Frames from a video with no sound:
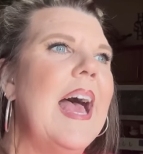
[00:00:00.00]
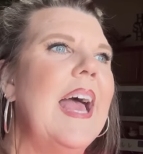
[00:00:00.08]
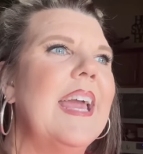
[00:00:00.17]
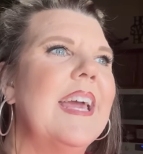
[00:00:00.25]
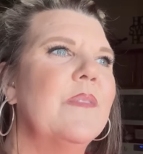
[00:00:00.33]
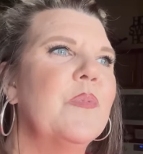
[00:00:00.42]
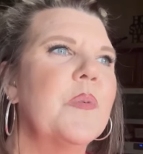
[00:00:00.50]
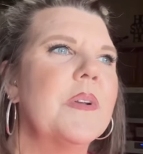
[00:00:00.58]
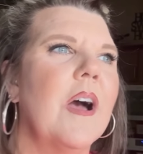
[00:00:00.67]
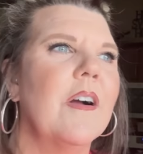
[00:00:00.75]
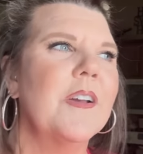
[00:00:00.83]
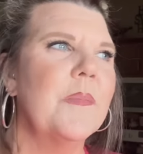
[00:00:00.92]
And we were
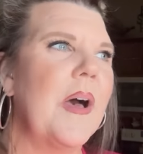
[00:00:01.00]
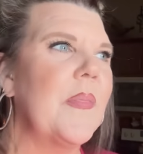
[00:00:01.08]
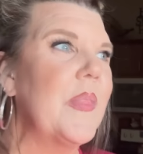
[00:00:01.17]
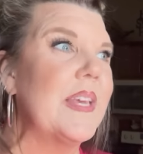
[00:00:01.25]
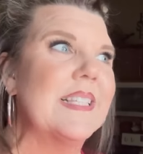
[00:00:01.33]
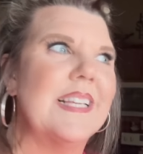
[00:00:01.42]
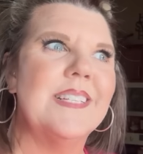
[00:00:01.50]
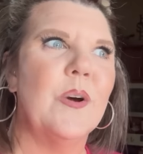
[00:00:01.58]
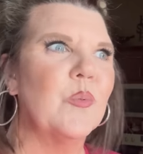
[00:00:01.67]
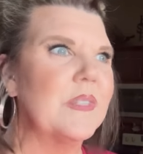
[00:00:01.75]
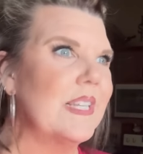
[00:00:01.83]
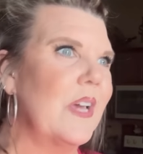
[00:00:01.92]
talking about things that
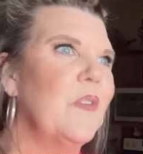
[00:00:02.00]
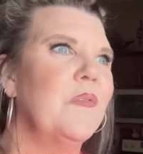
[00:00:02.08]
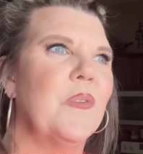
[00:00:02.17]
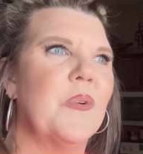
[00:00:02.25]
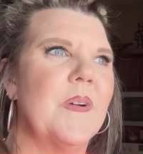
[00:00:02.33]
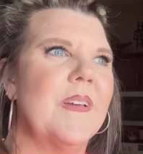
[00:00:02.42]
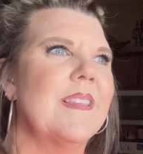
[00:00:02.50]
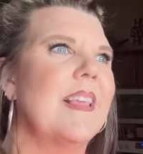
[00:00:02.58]
don't sell for us.